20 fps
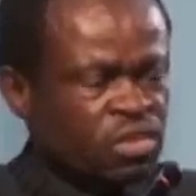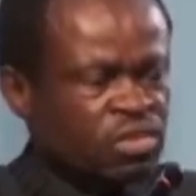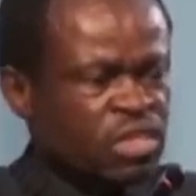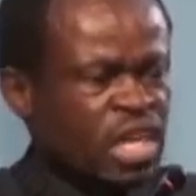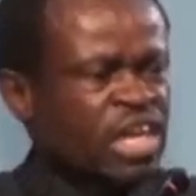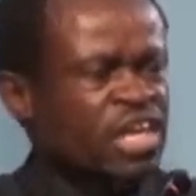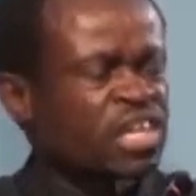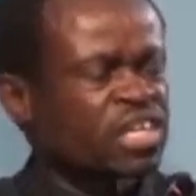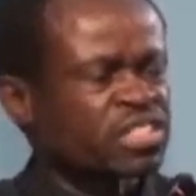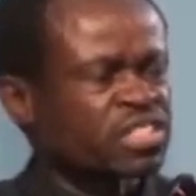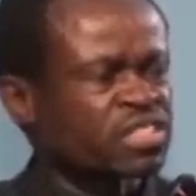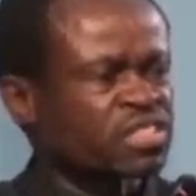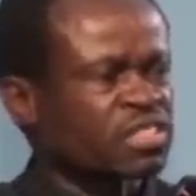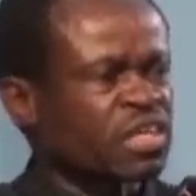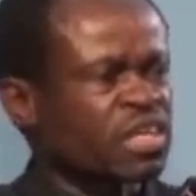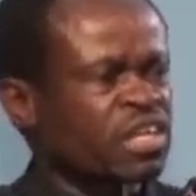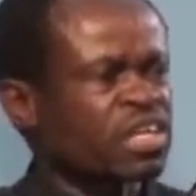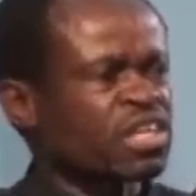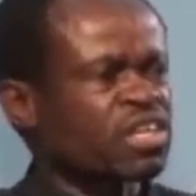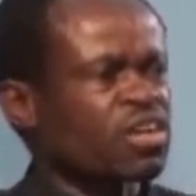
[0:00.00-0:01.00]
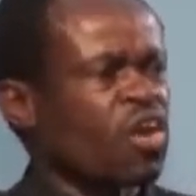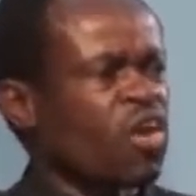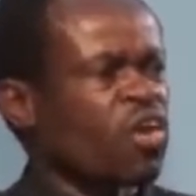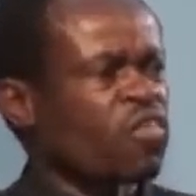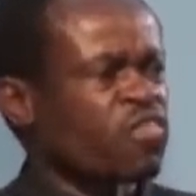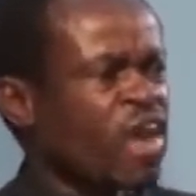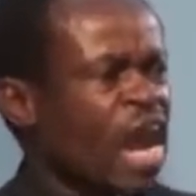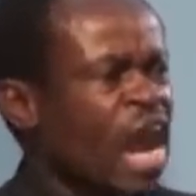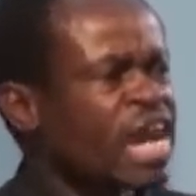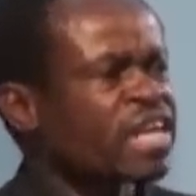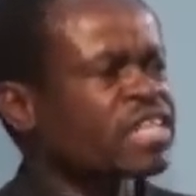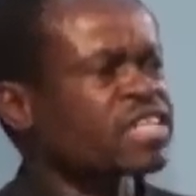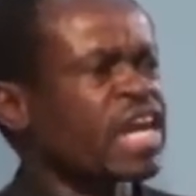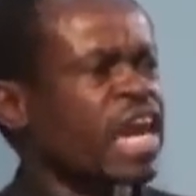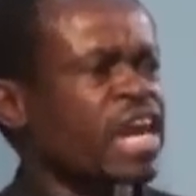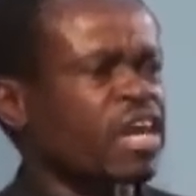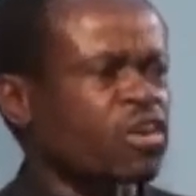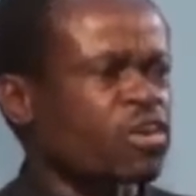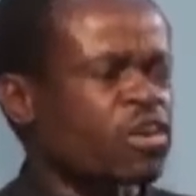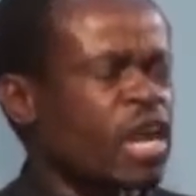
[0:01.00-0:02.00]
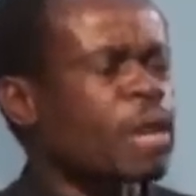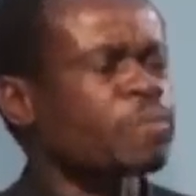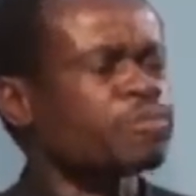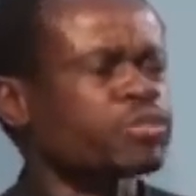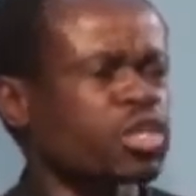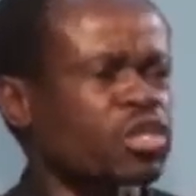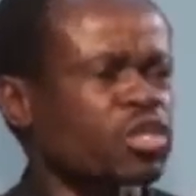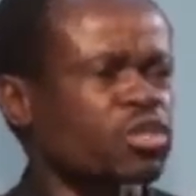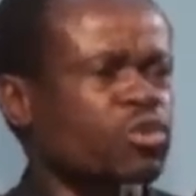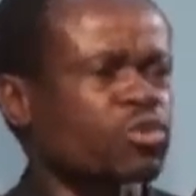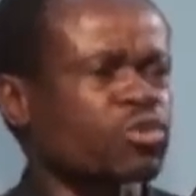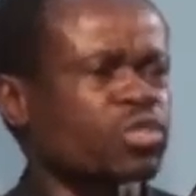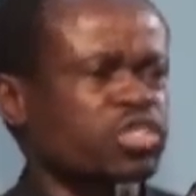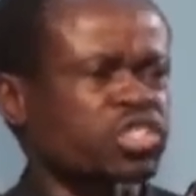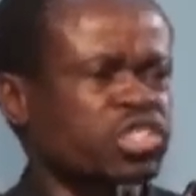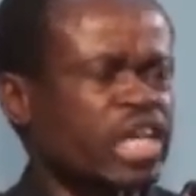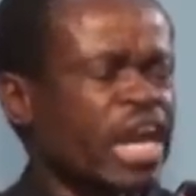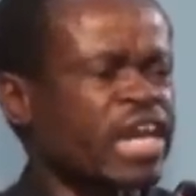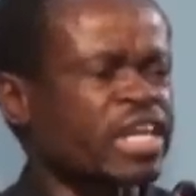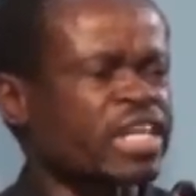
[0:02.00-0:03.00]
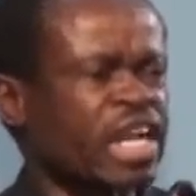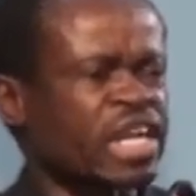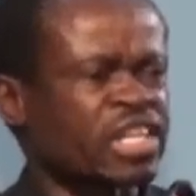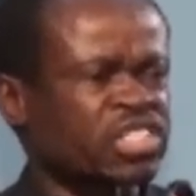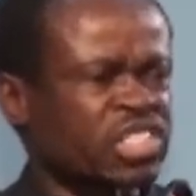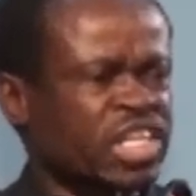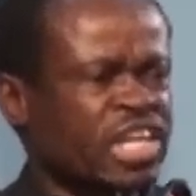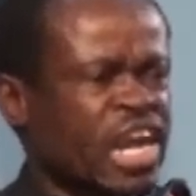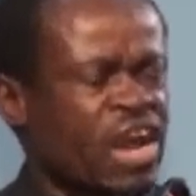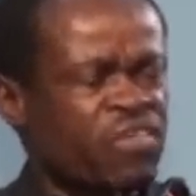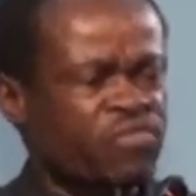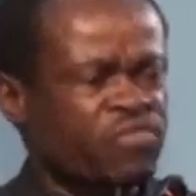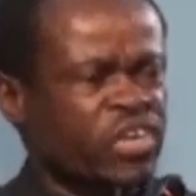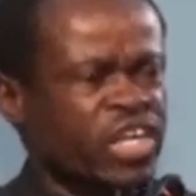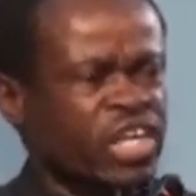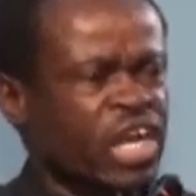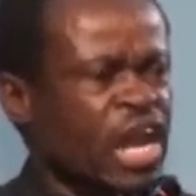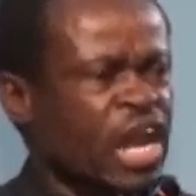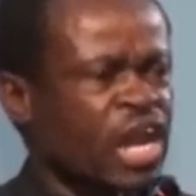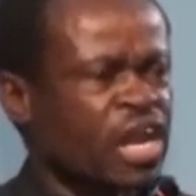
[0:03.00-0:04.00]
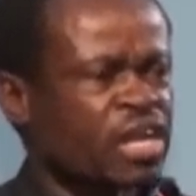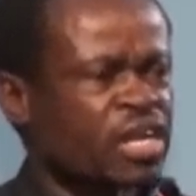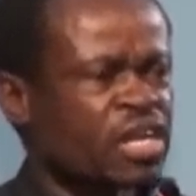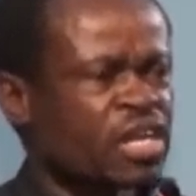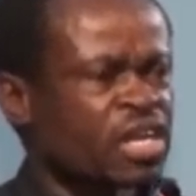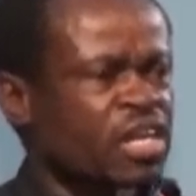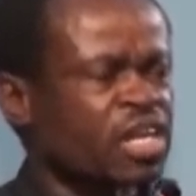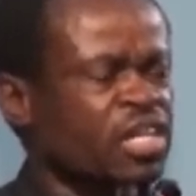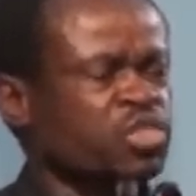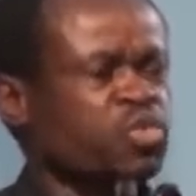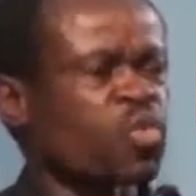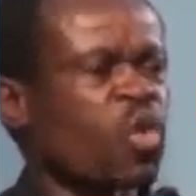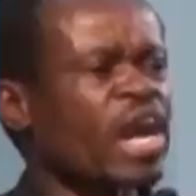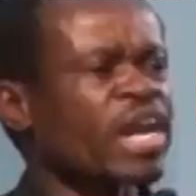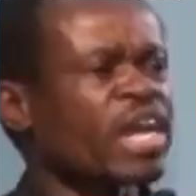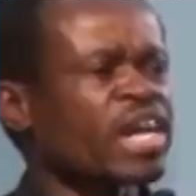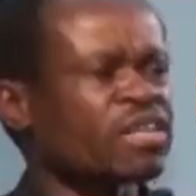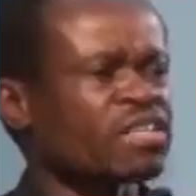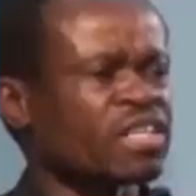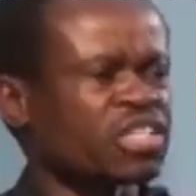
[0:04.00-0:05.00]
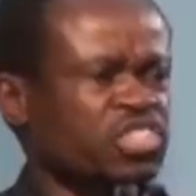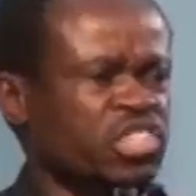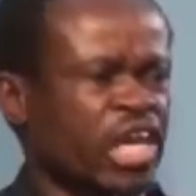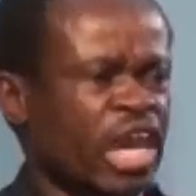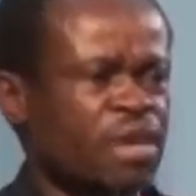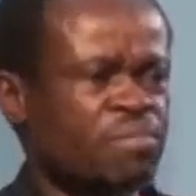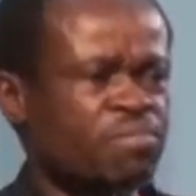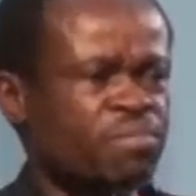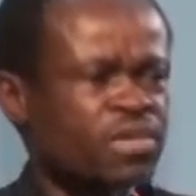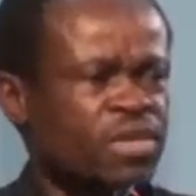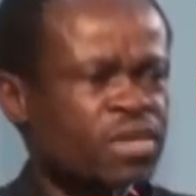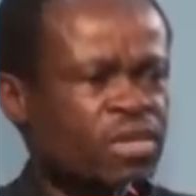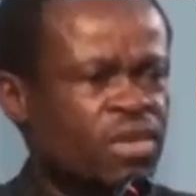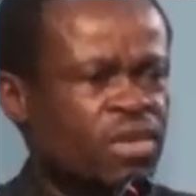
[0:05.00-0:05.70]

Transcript: The history of anti-corruption crusaders in Africa is one and the same.